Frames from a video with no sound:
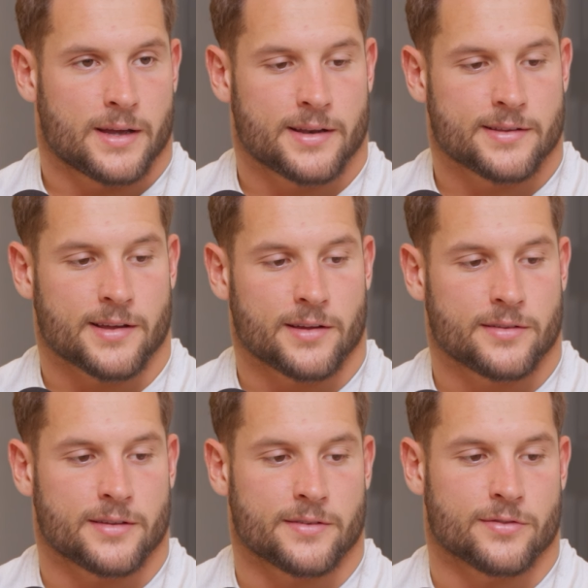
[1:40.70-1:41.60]
and it's
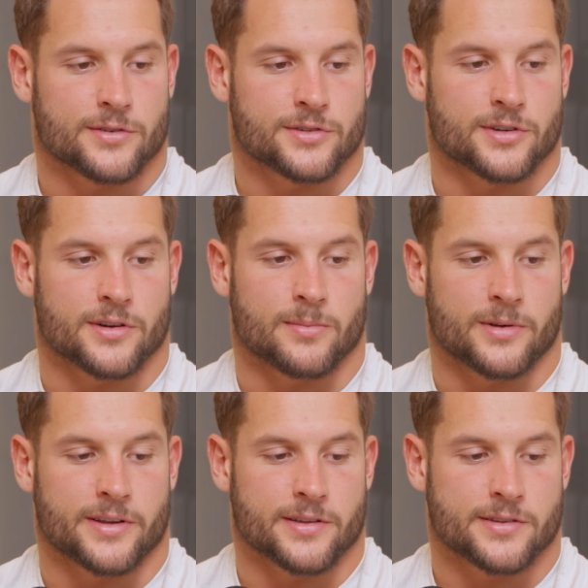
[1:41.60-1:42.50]
healthy for sure
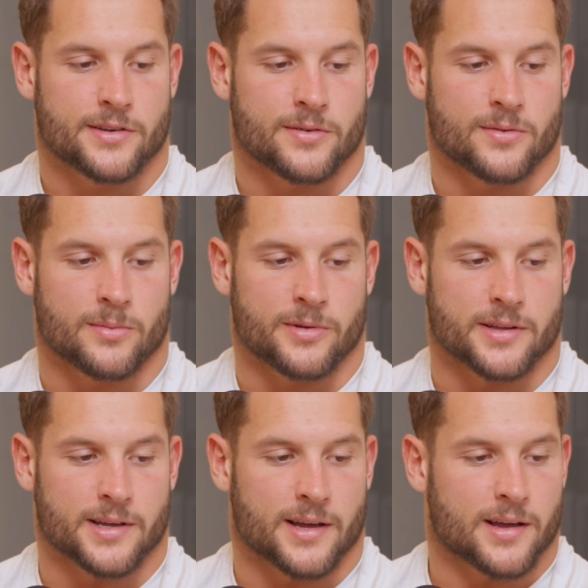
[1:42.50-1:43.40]
because you don't want to be
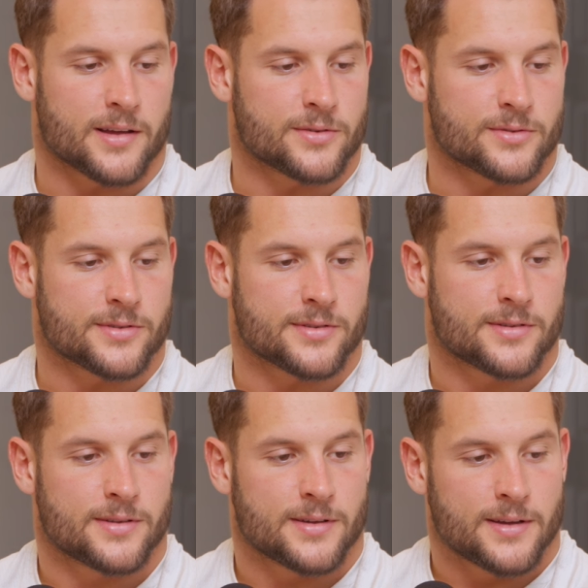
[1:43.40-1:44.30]
the guy
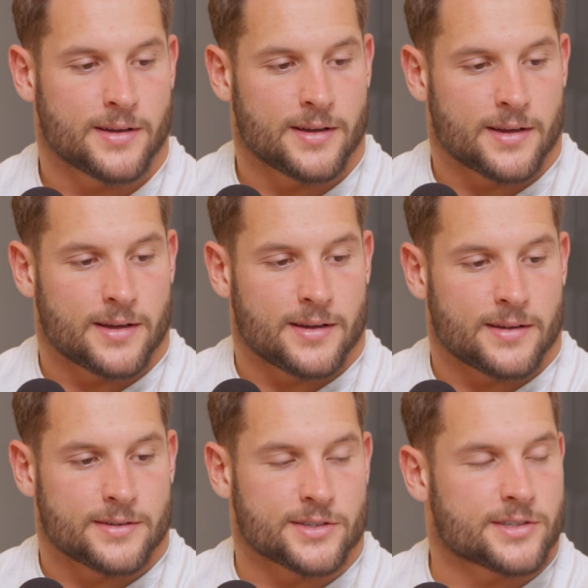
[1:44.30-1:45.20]
who's
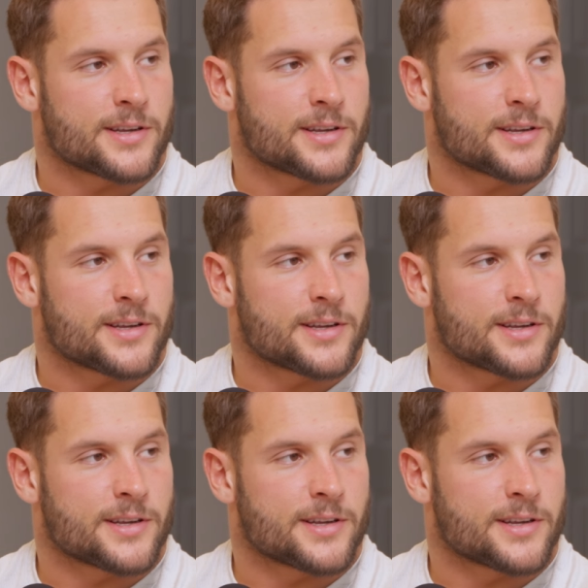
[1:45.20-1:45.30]
just